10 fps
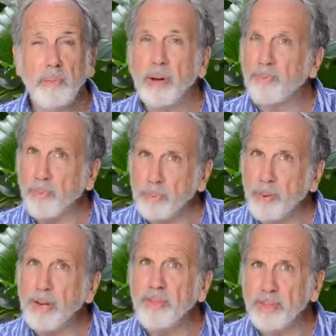But if we
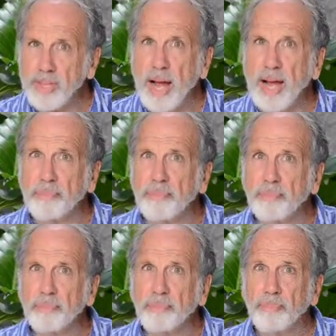put in the time,
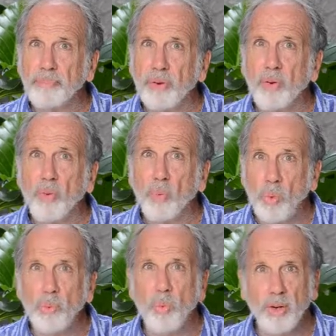
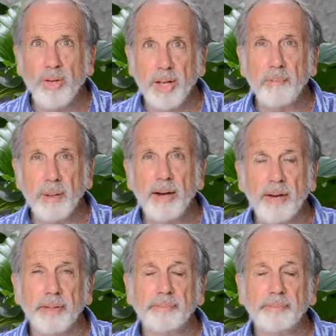we will get better.